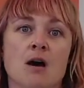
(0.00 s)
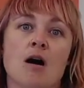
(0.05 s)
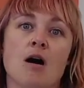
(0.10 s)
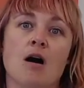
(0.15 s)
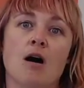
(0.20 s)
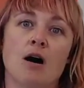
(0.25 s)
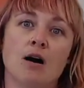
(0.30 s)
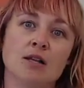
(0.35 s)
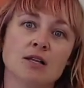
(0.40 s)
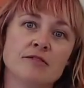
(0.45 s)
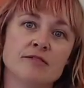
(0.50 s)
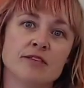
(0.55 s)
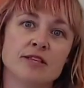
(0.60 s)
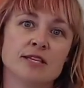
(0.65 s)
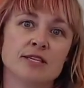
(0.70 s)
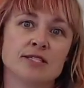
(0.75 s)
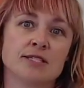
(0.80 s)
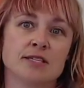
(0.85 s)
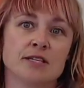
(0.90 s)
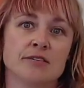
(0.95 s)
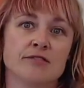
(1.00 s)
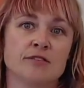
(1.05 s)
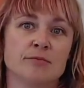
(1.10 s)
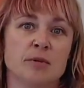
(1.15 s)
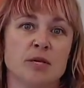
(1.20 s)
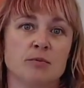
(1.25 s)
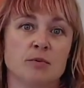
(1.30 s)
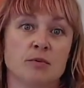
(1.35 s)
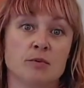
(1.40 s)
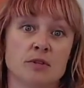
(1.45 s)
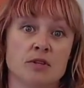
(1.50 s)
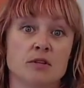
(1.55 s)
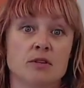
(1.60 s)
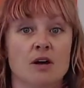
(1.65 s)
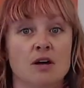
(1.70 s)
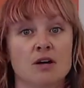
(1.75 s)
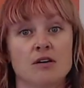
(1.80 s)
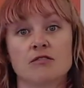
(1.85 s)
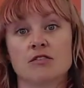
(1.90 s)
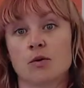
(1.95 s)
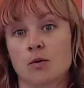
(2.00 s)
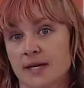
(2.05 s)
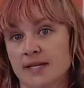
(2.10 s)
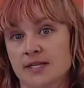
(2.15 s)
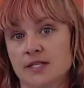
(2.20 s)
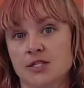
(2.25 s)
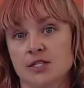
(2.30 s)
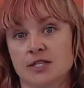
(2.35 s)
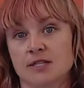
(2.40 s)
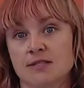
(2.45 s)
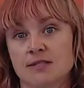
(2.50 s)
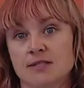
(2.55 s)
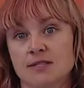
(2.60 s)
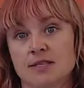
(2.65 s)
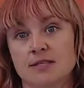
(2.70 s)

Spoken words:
All of this leaves people with a lot of questions,